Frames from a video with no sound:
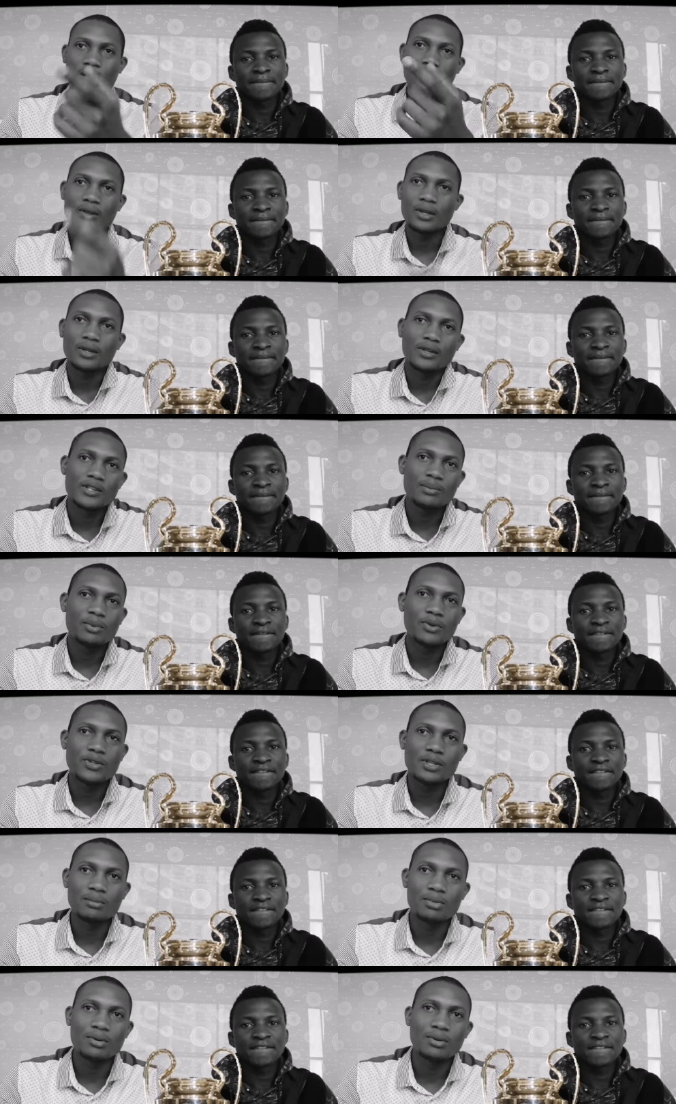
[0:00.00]
Speaker 1: anything is
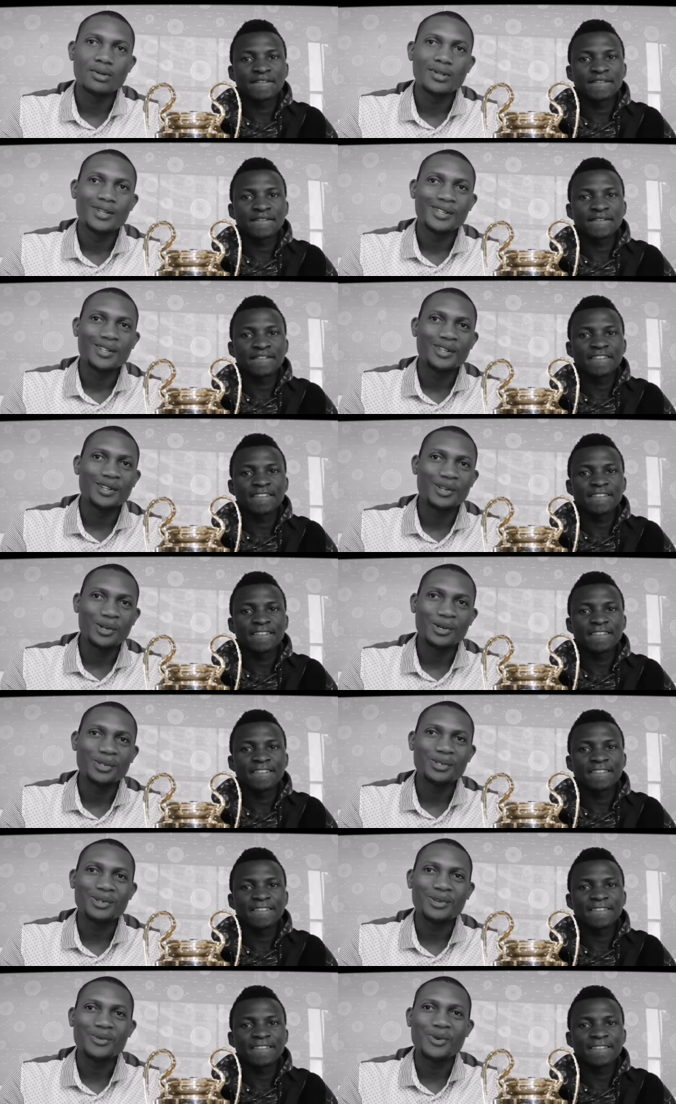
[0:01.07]
possible.
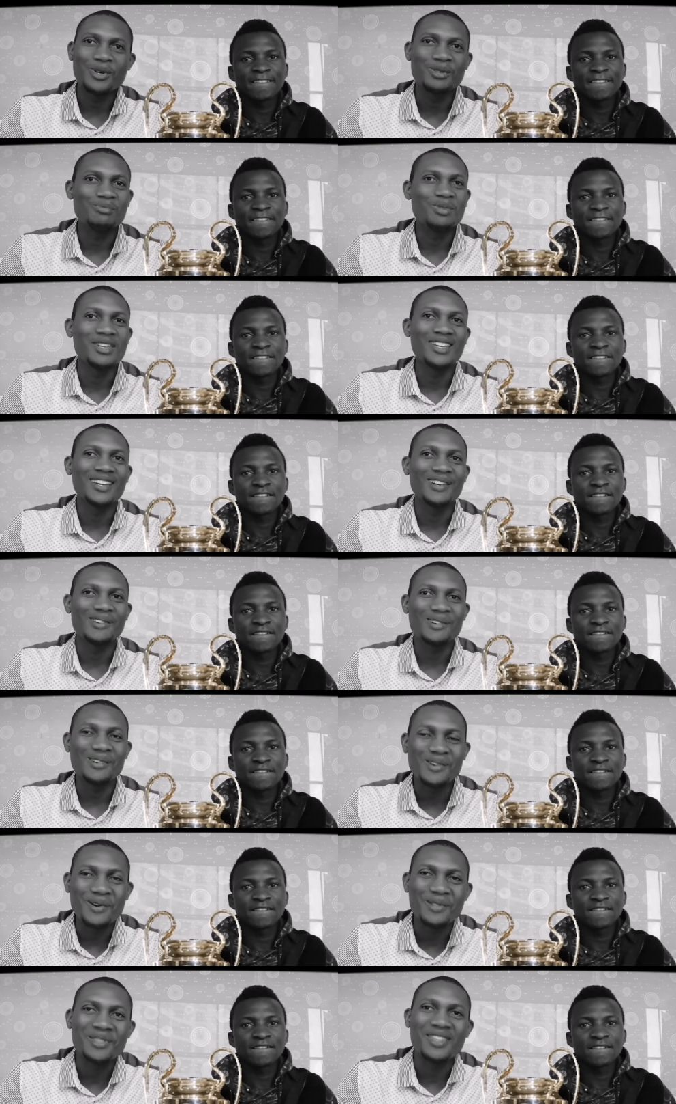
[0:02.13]
Don't quote me
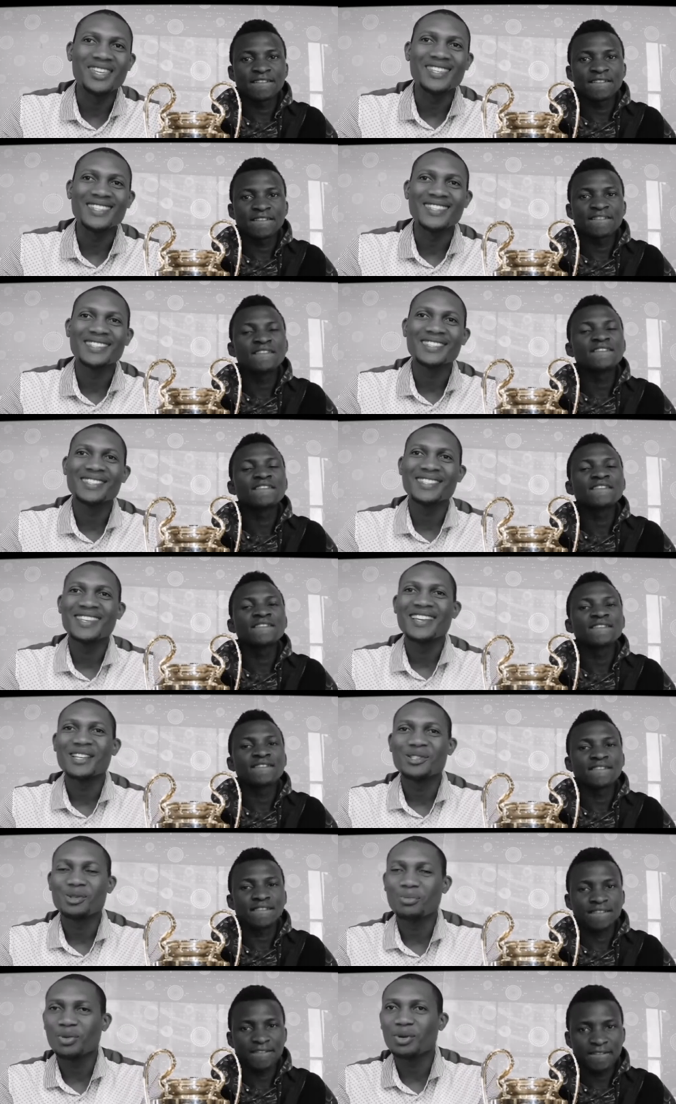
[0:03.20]
on this.
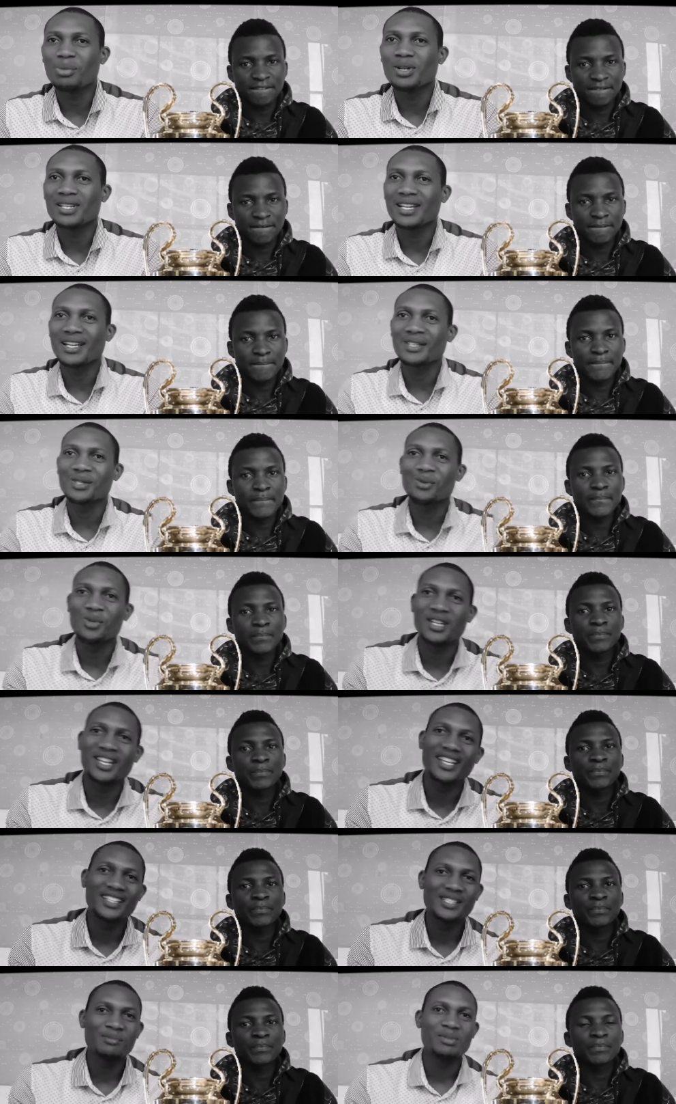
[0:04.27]
So Pogba, take us to the
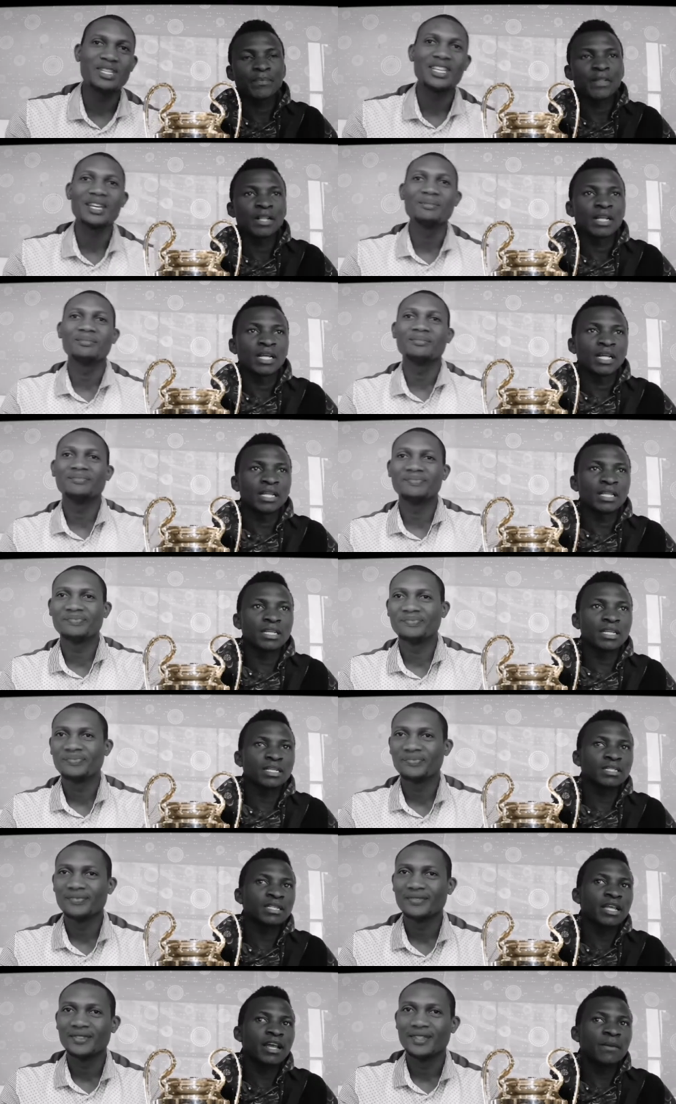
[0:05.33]
next big game.
Speaker 2: The
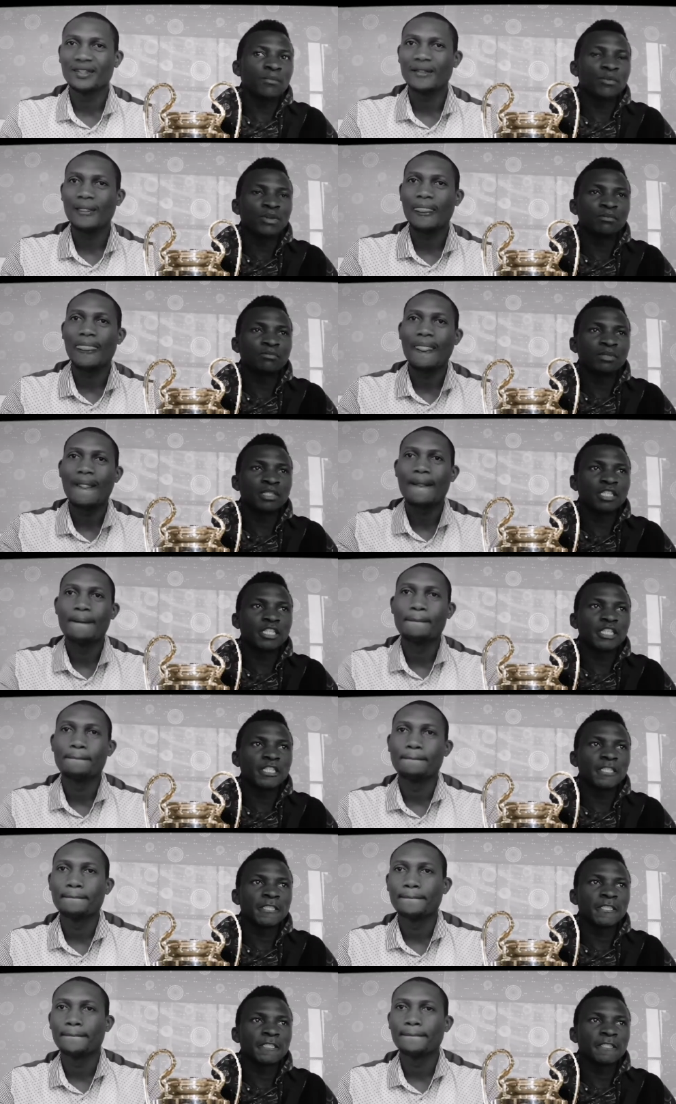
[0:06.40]
next game will
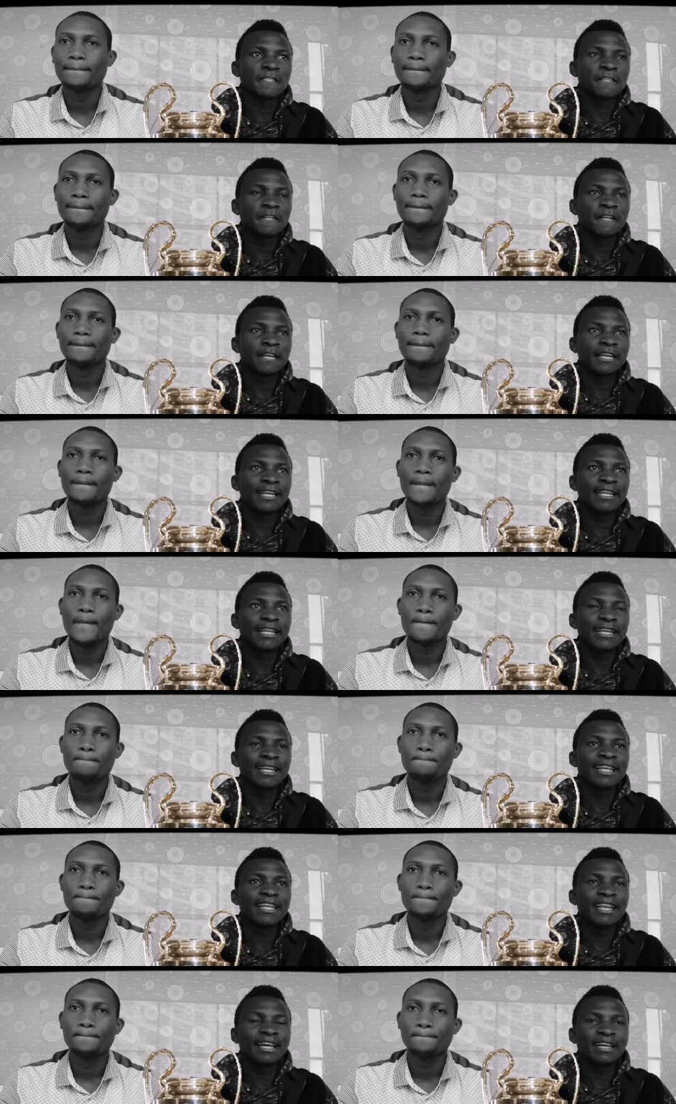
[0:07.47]
be
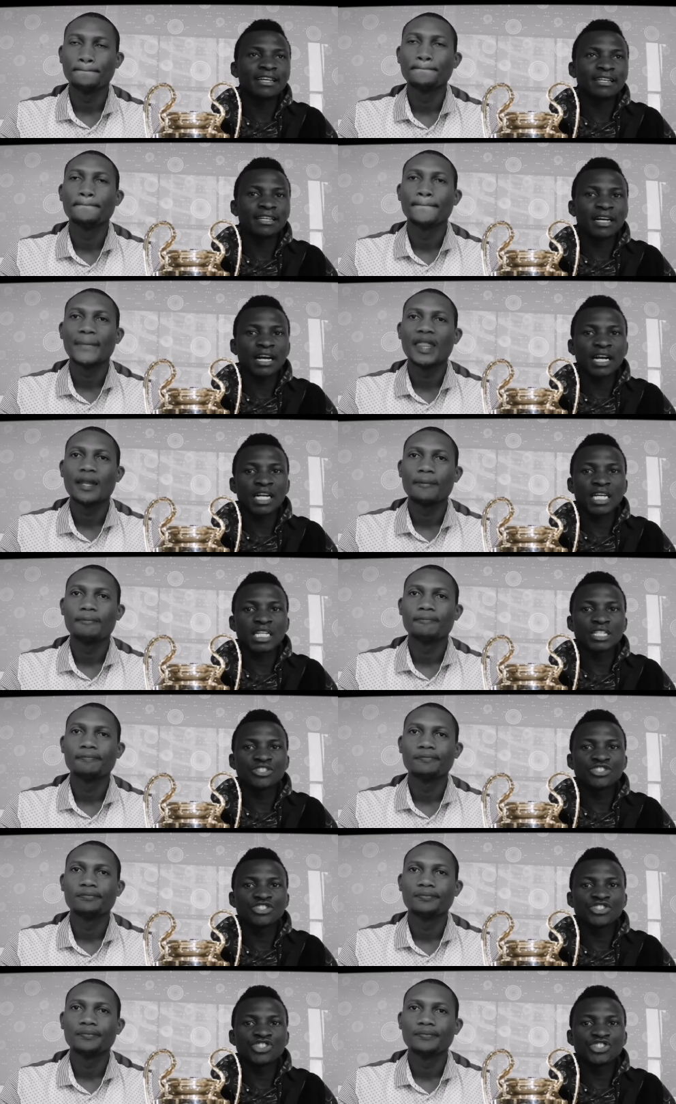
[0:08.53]
Lille
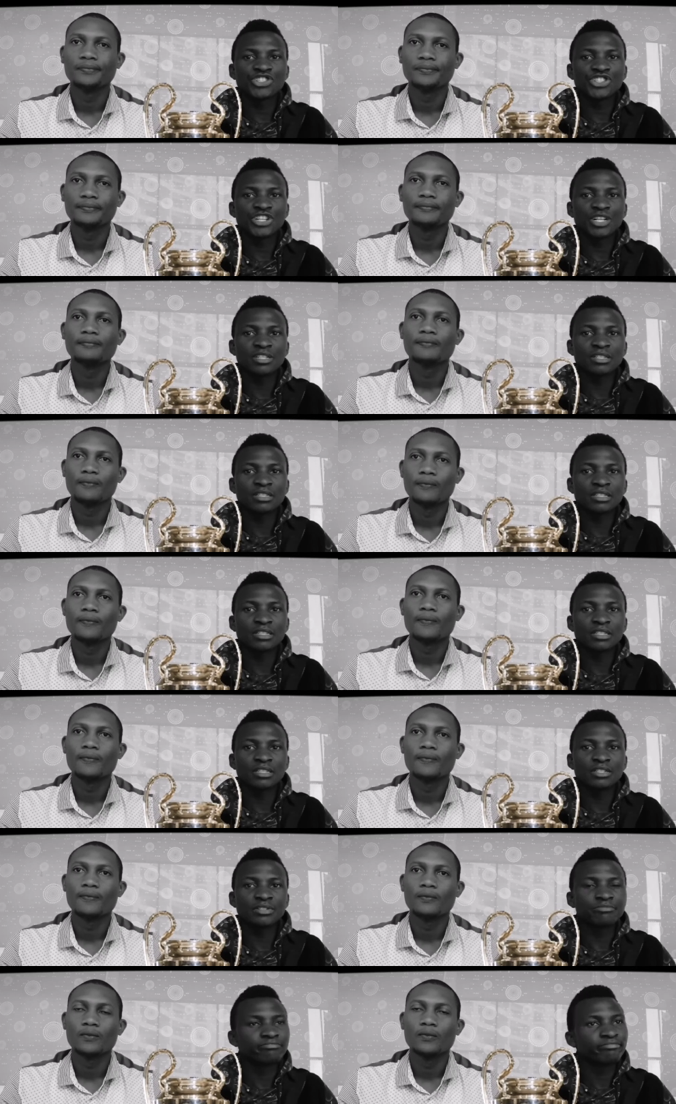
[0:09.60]
against
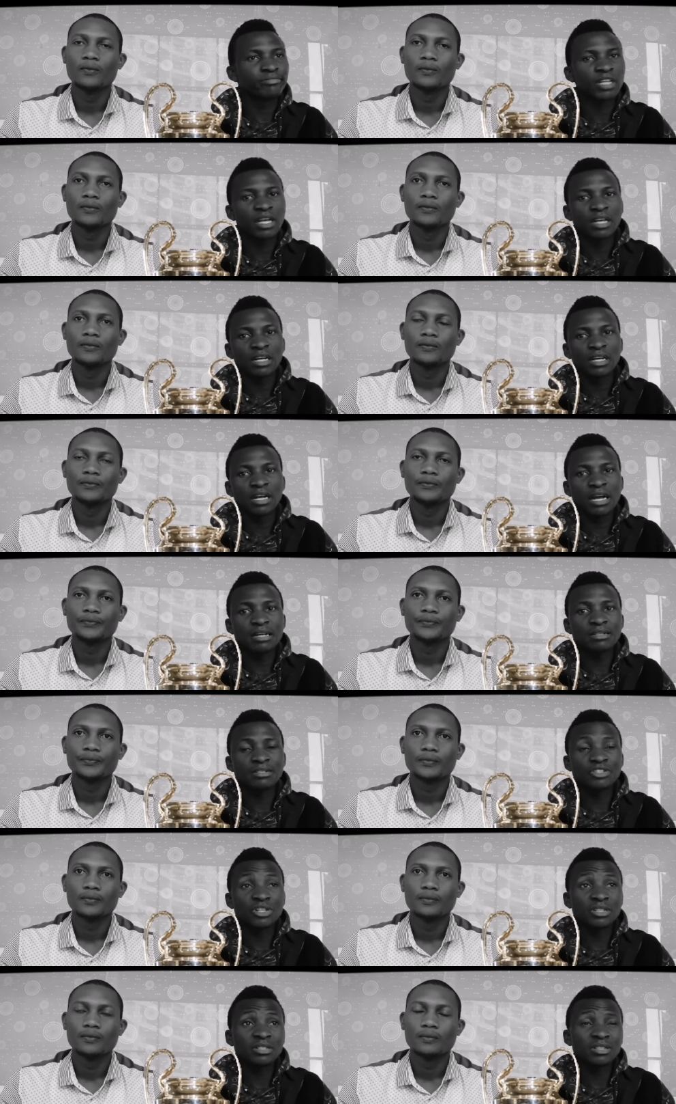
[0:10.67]
Chelsea.
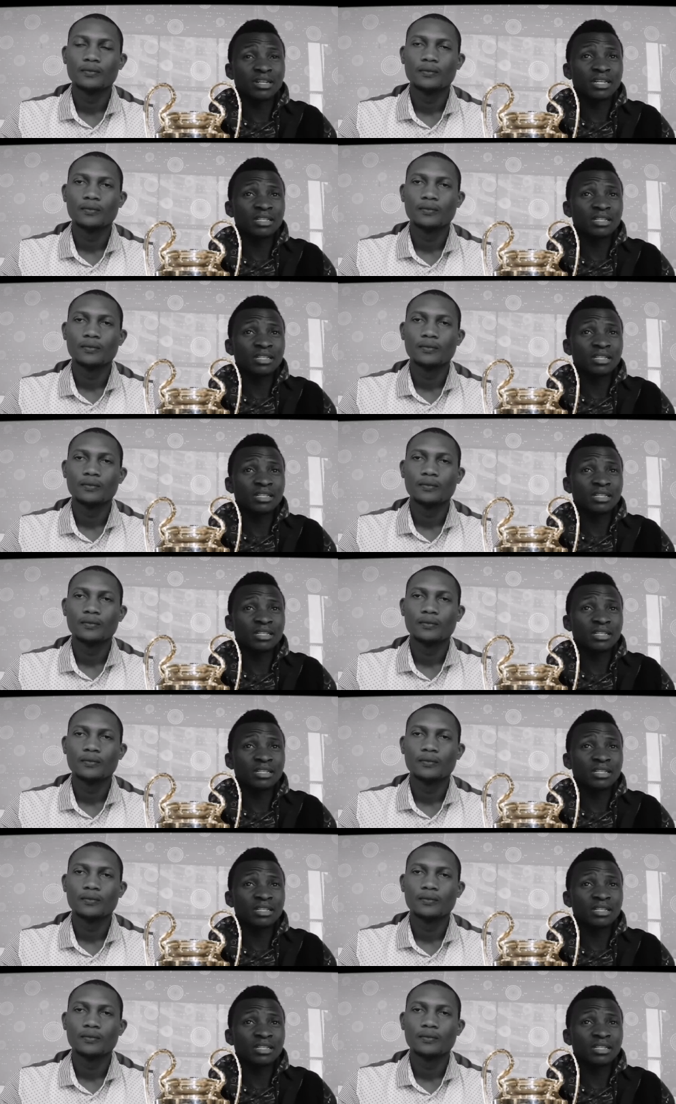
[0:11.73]
Guys, Chelsea